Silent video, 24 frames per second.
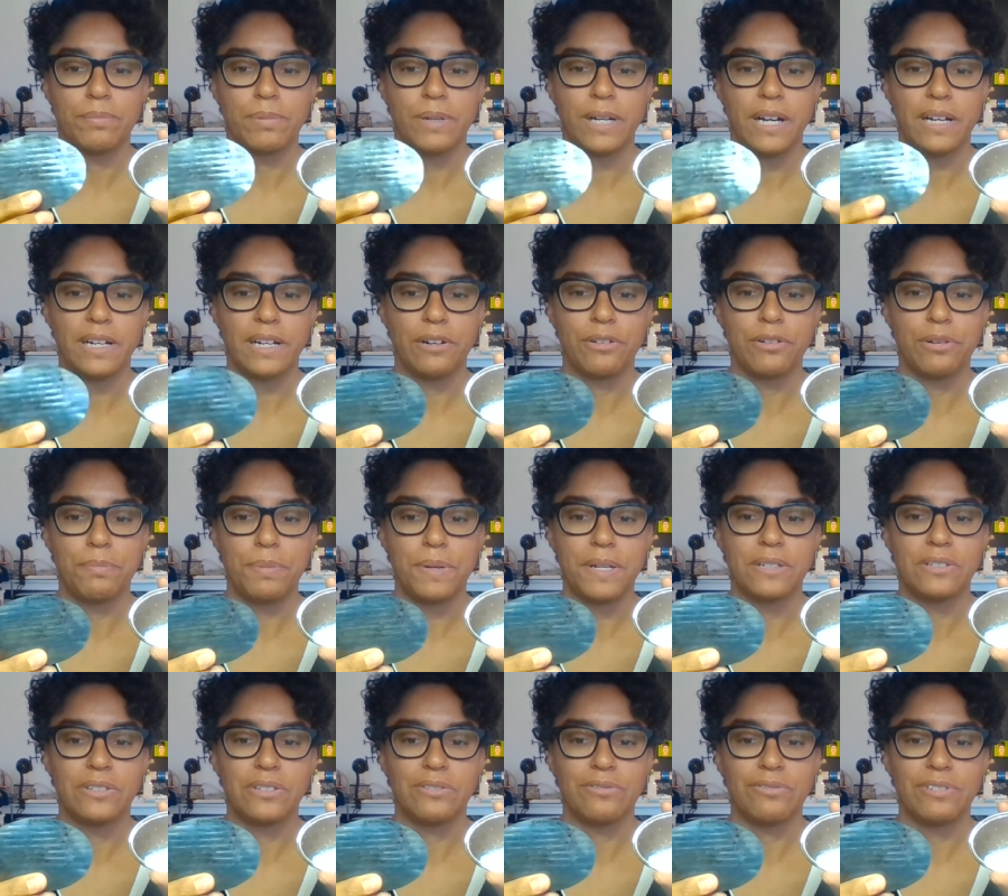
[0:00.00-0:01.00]
cut out a
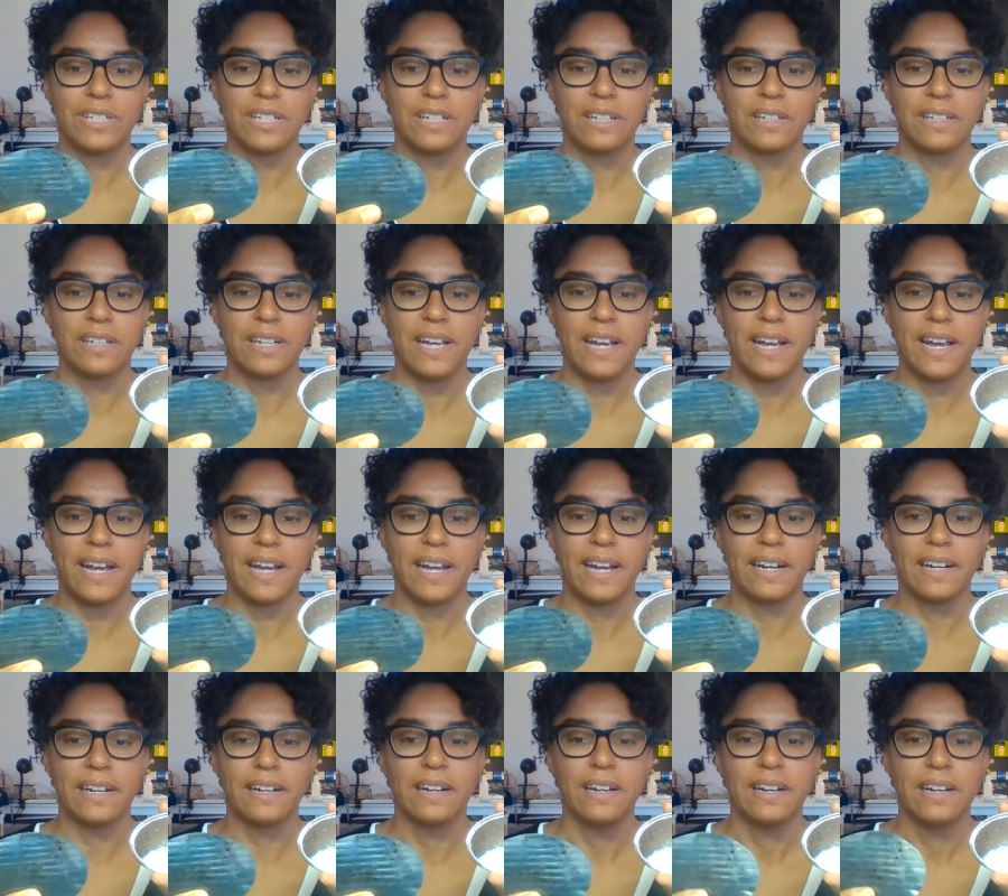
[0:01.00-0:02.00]
piece of tin
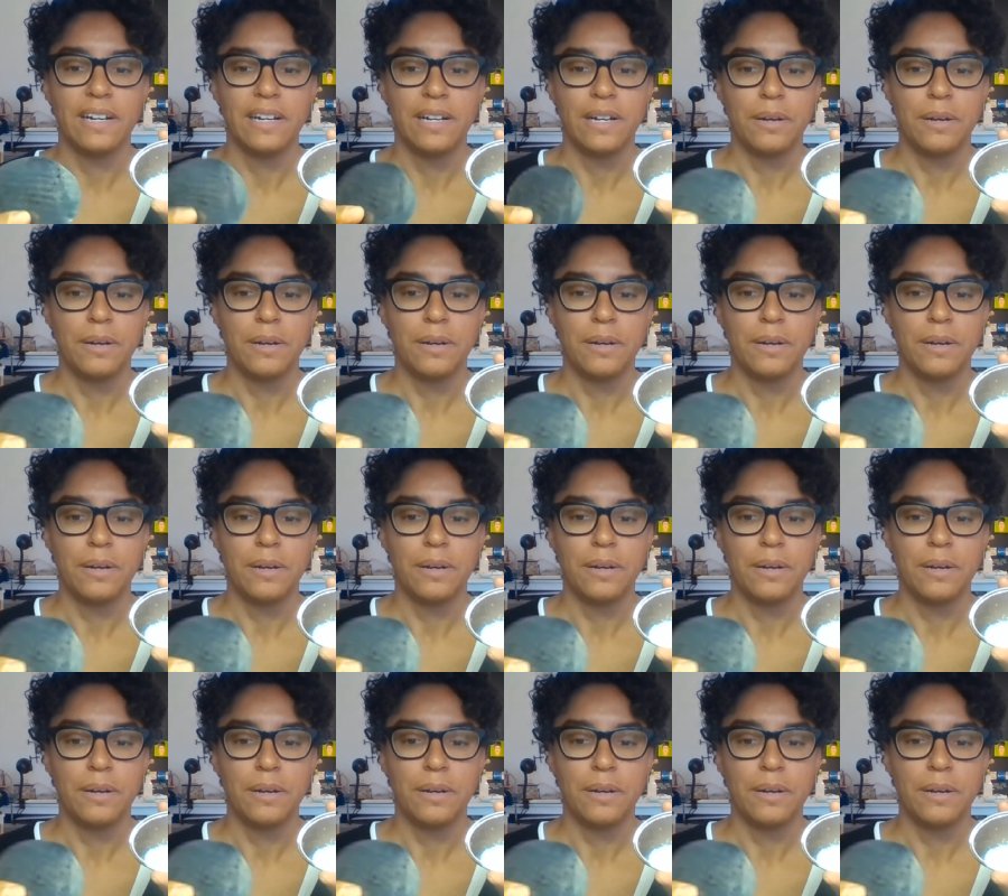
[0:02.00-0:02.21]
can,